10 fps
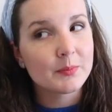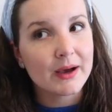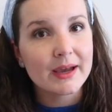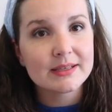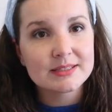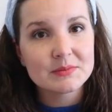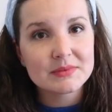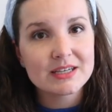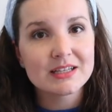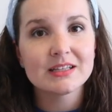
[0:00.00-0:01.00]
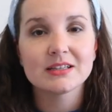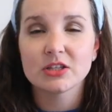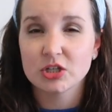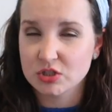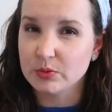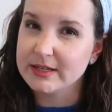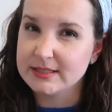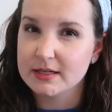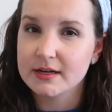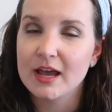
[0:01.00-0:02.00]
buying something, there's a
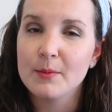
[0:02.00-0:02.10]
reason.